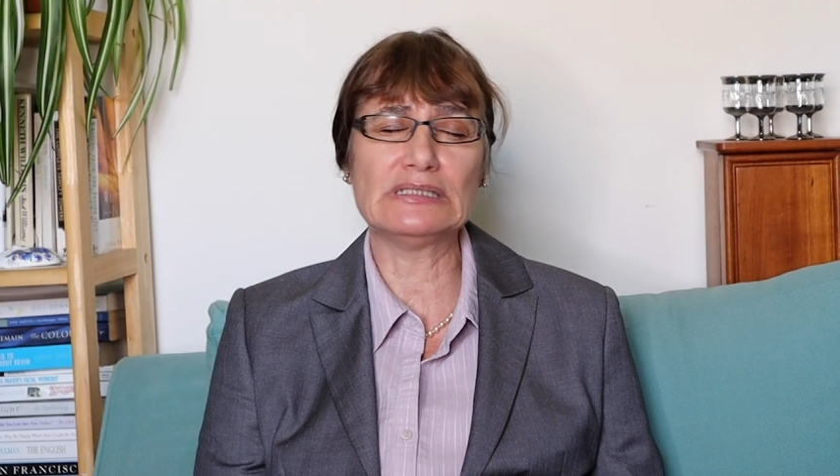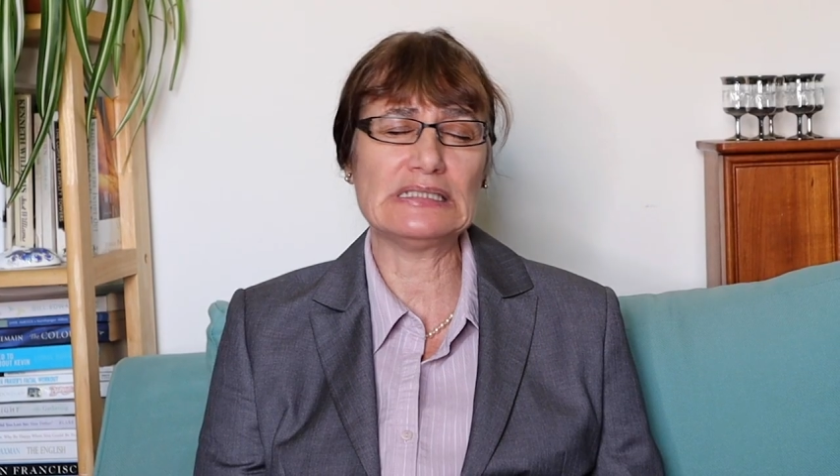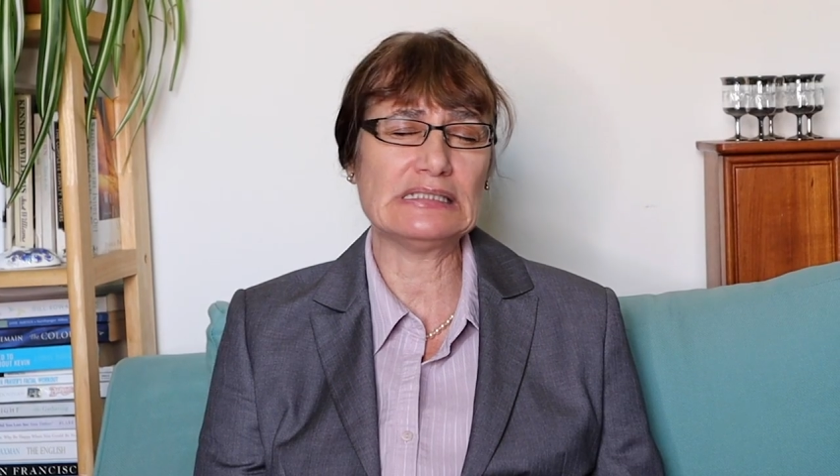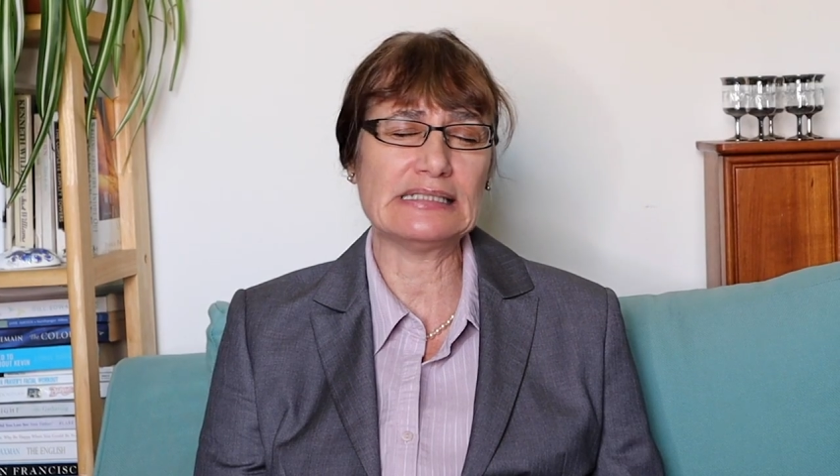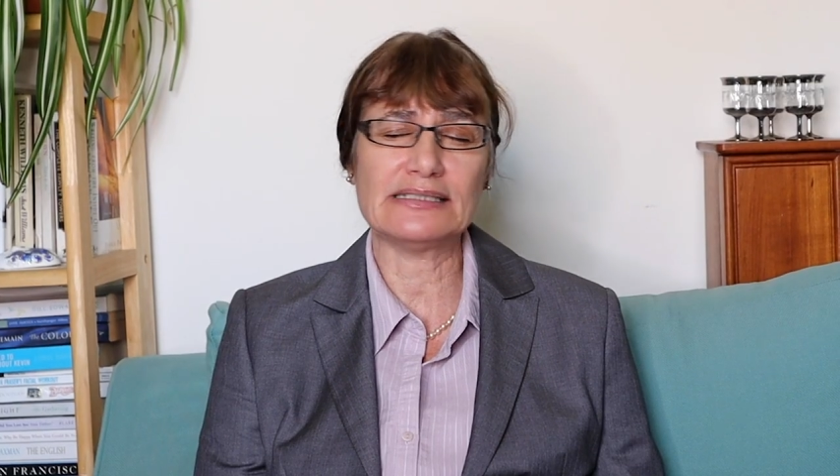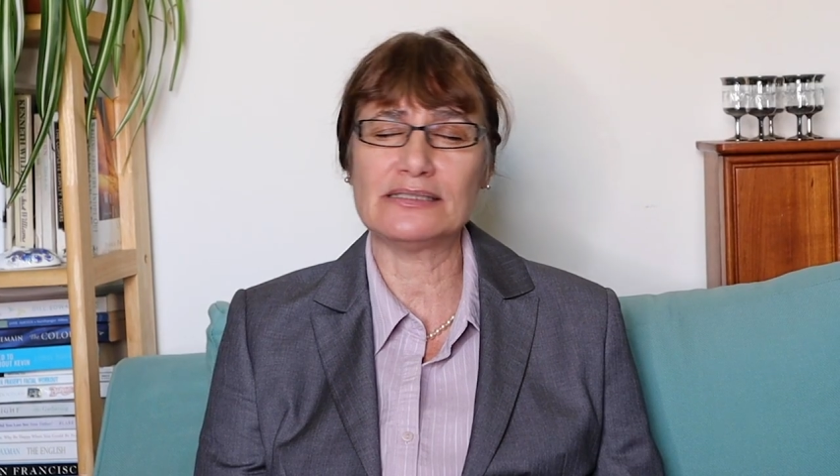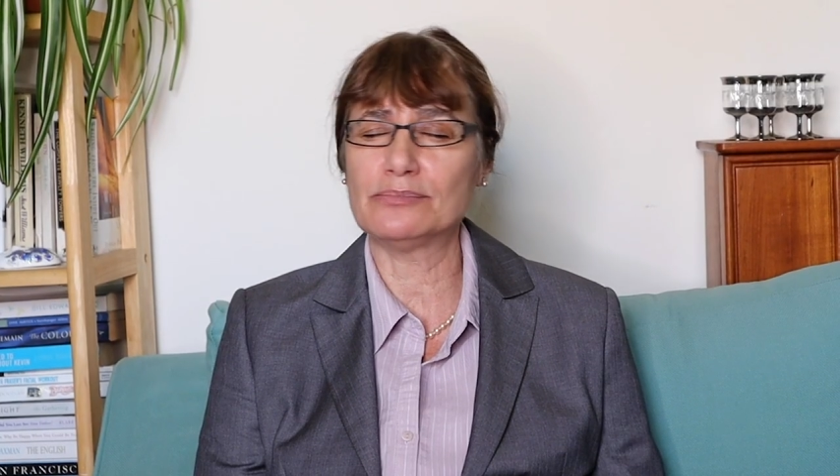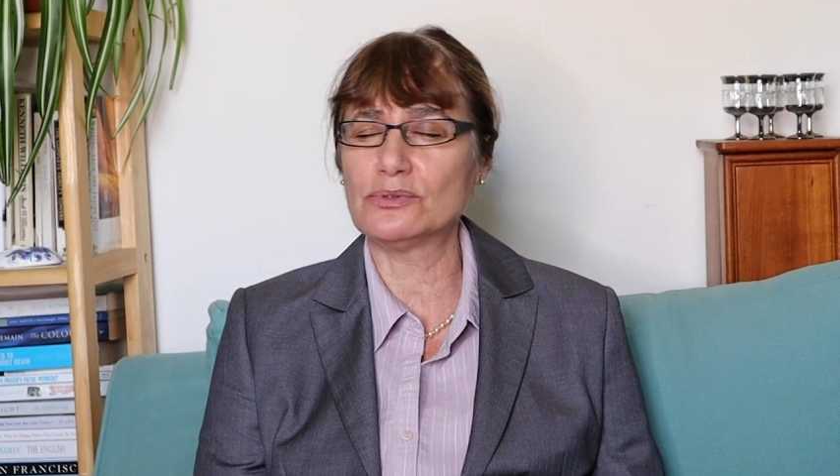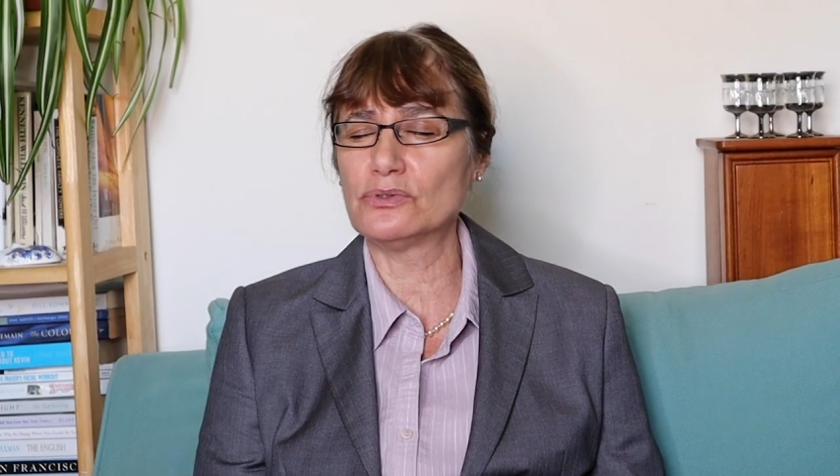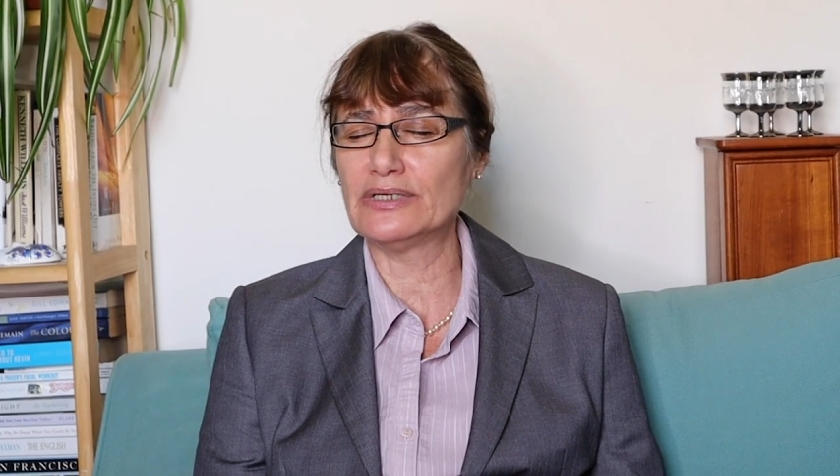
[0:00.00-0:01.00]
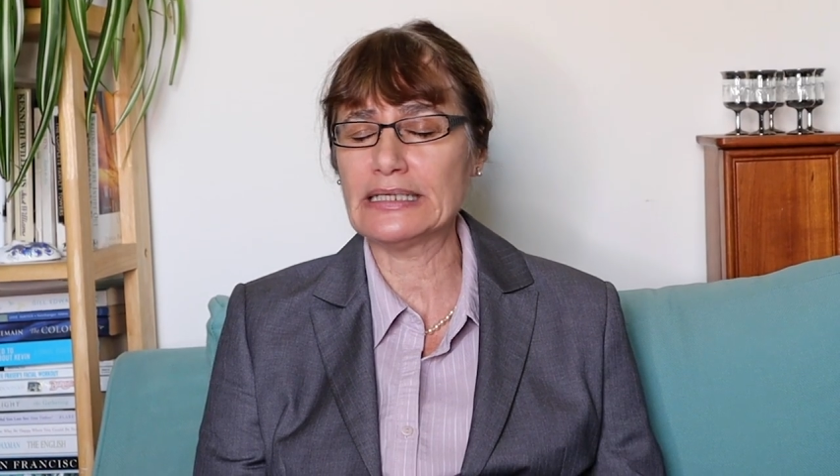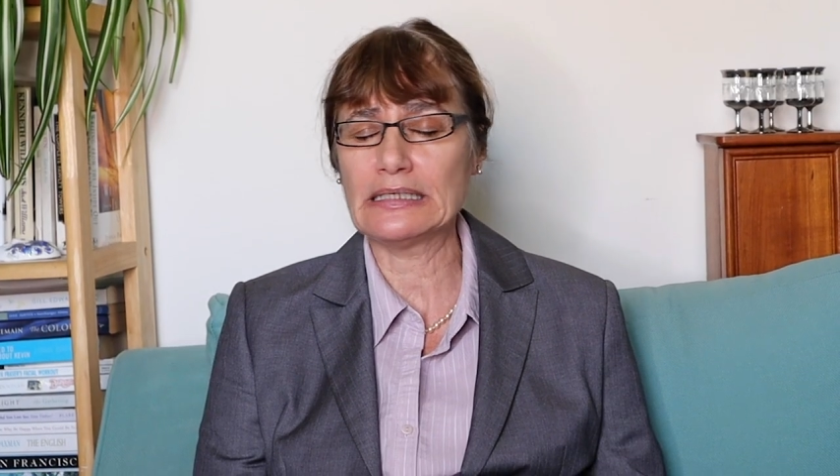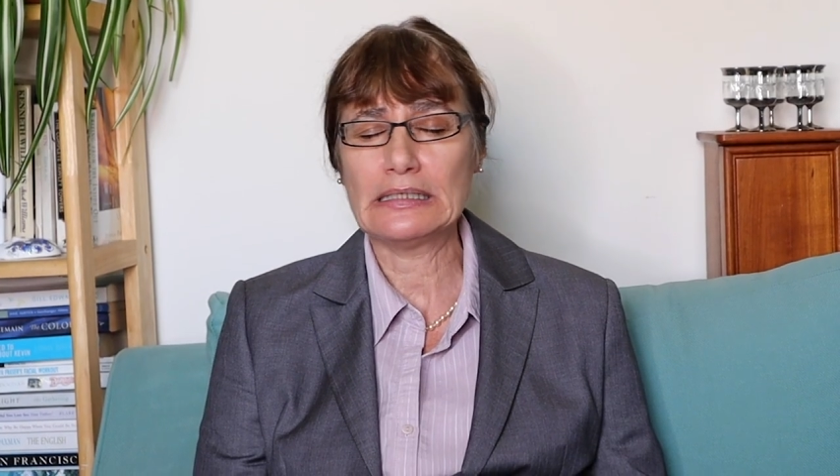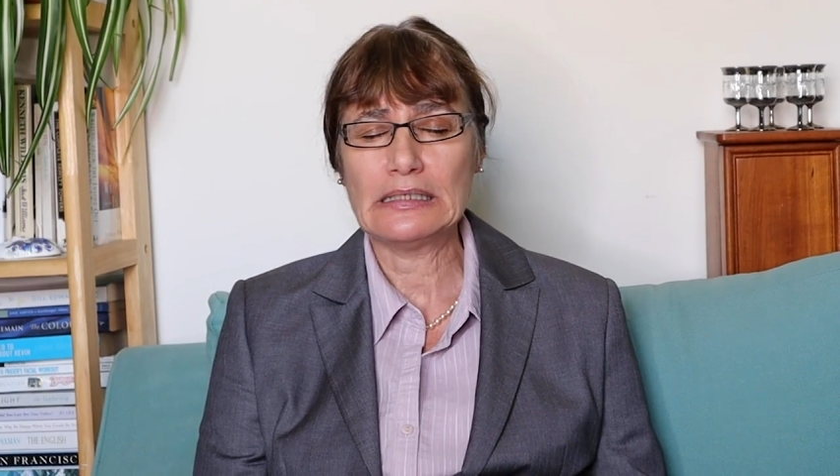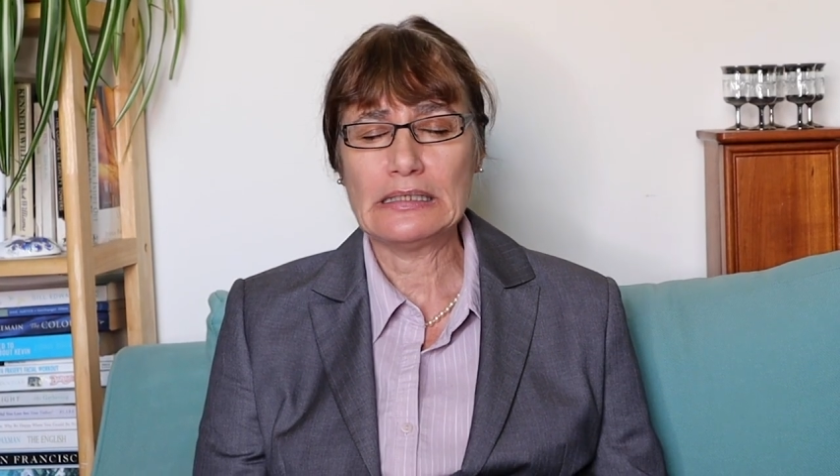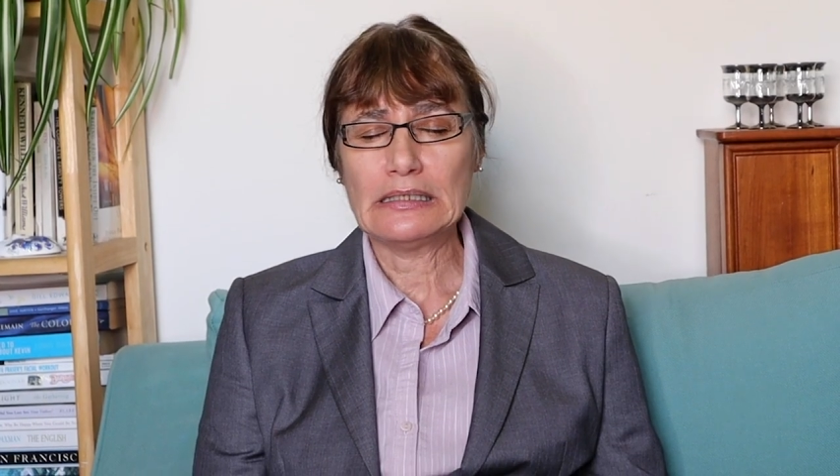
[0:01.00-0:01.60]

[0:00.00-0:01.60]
God, this is getting boring.